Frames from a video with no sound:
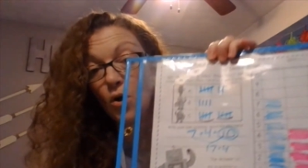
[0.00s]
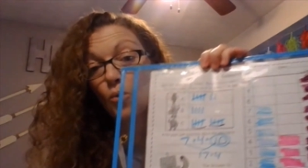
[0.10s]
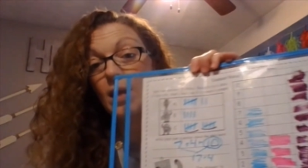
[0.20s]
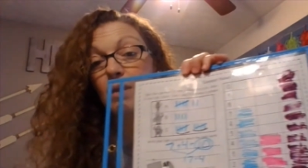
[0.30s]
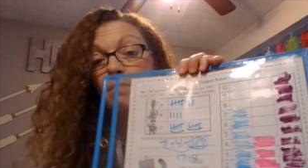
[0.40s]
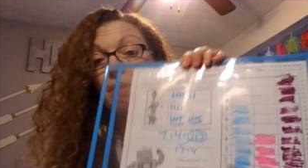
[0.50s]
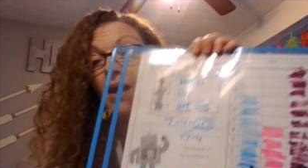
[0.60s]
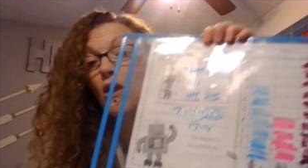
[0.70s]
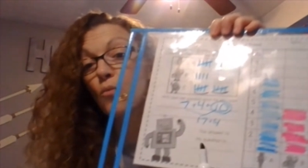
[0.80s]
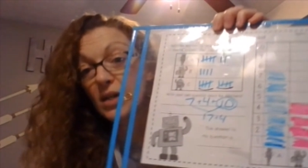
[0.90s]
we
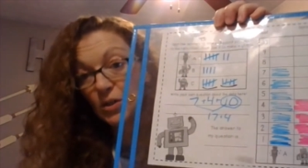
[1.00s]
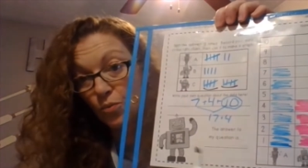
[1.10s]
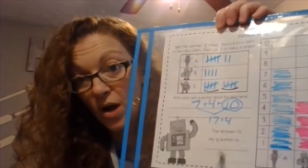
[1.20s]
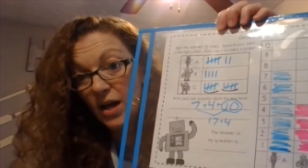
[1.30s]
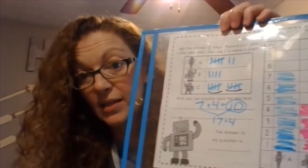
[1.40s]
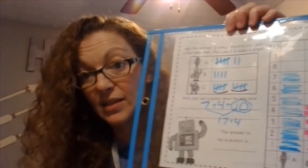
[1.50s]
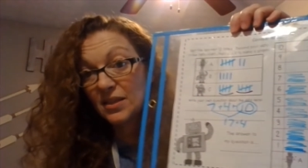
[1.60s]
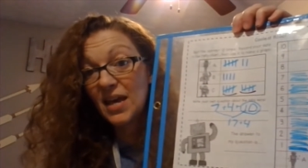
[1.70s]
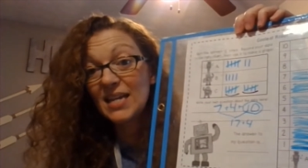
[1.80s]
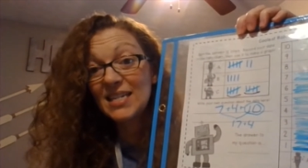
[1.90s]
compare which ones
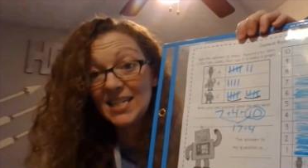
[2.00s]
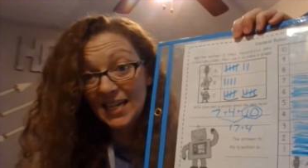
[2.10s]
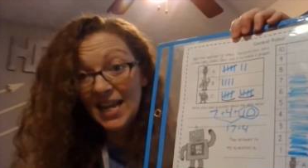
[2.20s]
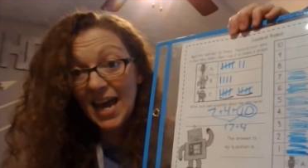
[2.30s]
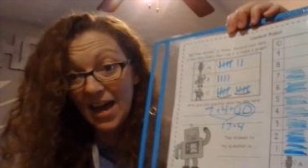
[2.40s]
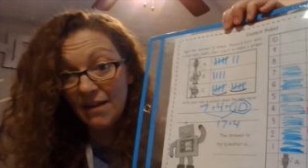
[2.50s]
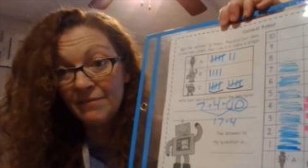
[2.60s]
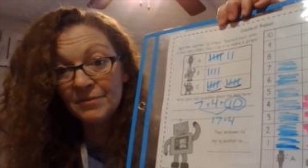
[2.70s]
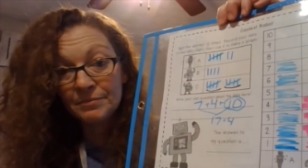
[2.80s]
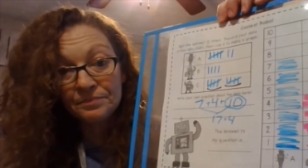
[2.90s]
they did
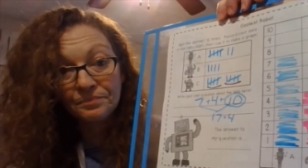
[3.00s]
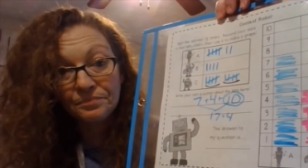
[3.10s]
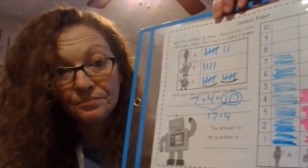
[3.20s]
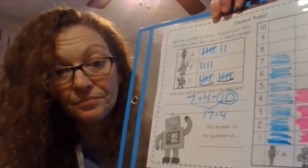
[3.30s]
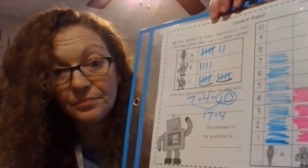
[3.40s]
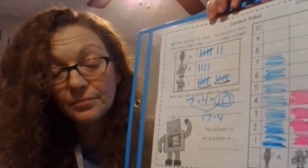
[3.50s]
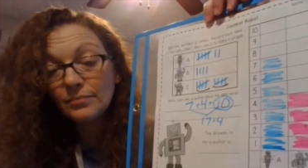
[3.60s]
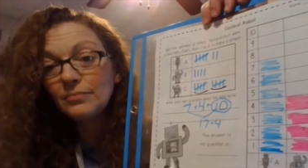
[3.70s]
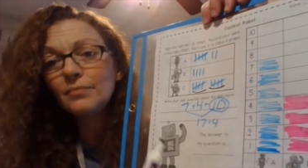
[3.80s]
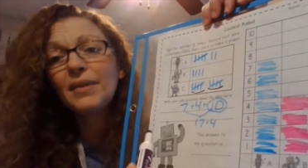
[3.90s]
have
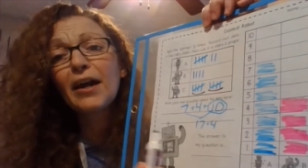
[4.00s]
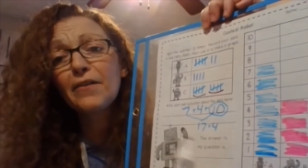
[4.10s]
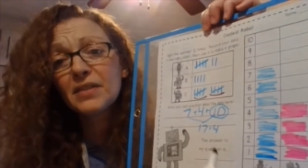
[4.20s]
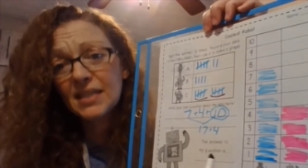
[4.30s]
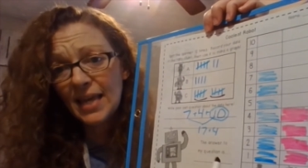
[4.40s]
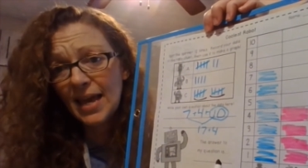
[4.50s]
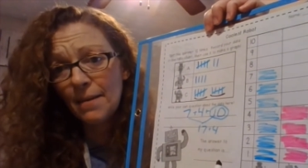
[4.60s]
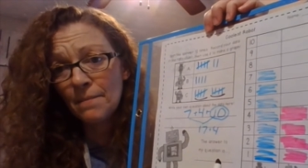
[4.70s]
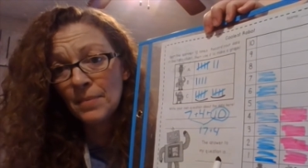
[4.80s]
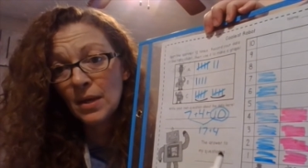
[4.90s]
that are the
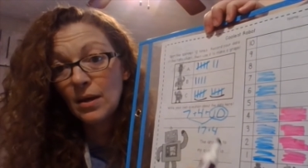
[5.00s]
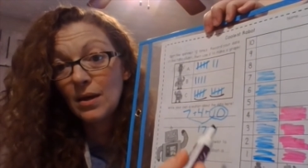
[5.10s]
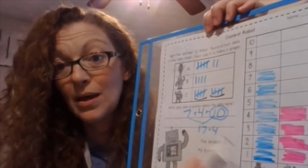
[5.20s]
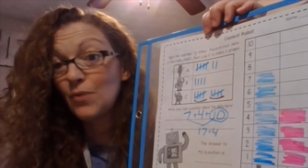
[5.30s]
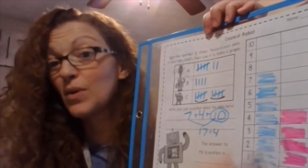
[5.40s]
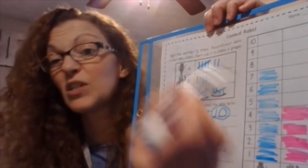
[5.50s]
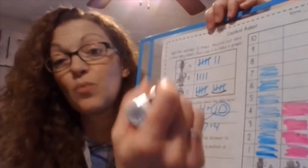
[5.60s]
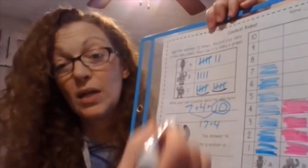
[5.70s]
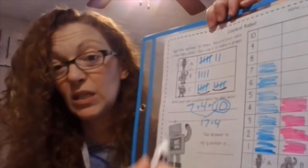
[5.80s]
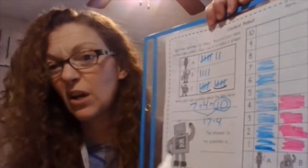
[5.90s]
same and which
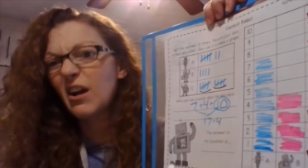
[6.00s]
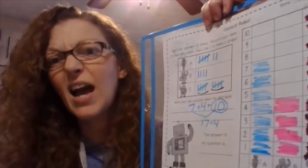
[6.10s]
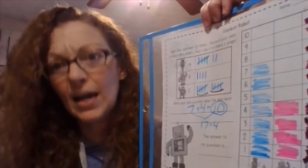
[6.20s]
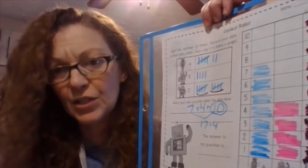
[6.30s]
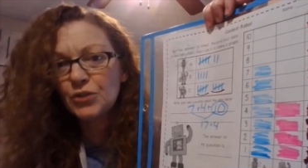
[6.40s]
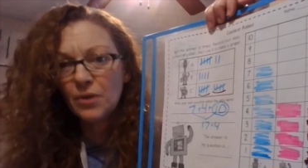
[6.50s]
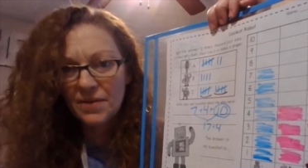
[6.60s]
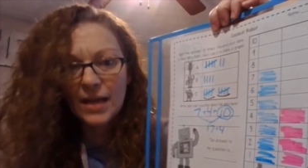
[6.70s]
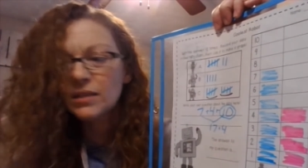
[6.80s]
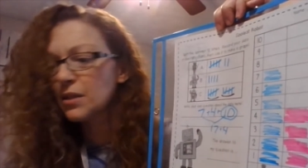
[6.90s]
ones are extra.
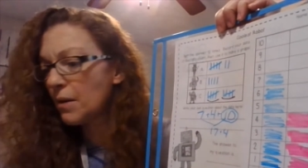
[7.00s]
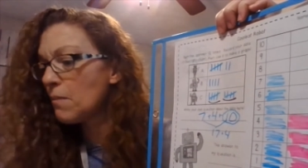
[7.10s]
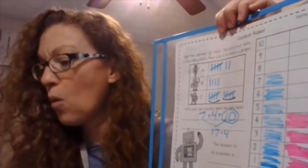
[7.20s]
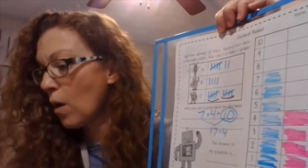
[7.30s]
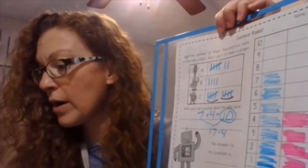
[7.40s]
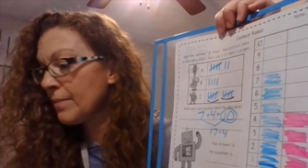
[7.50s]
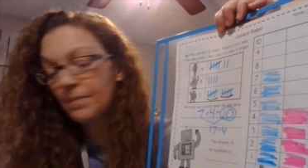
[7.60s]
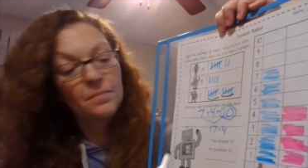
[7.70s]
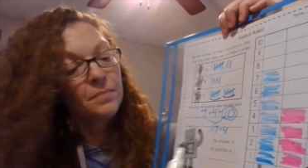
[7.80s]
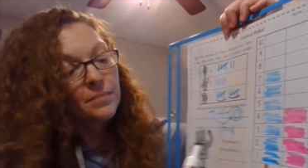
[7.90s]
That's the more.
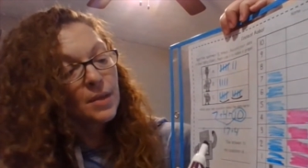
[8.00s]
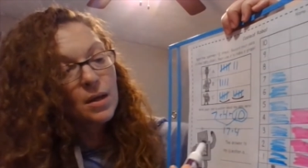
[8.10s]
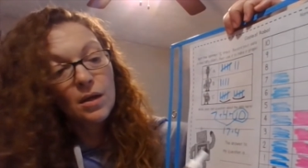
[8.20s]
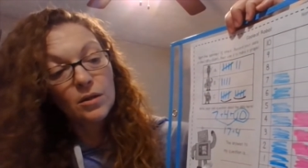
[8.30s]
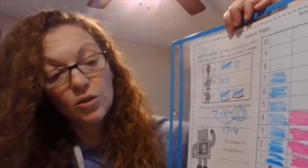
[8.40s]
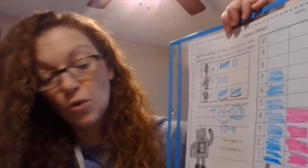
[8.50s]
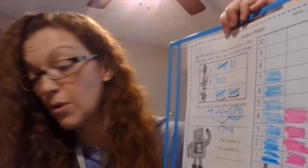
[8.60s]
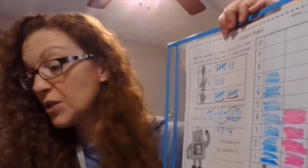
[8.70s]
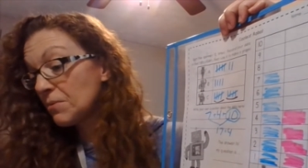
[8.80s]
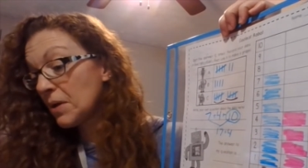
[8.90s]
So
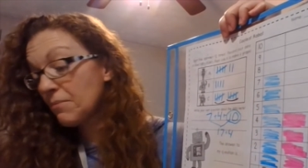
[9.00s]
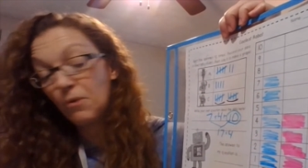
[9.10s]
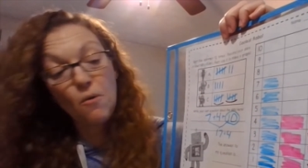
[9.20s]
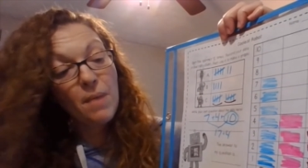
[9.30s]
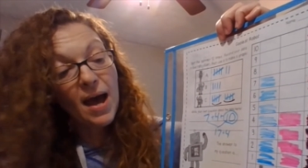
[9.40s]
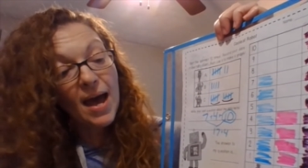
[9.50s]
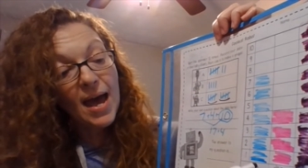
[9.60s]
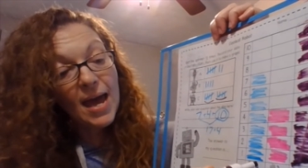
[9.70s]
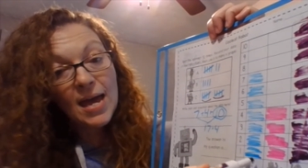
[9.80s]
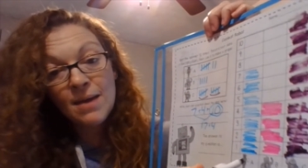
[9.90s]
we're doing robot
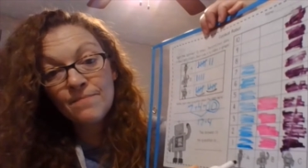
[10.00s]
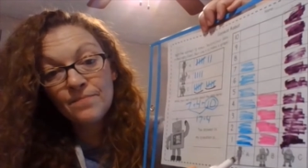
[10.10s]
A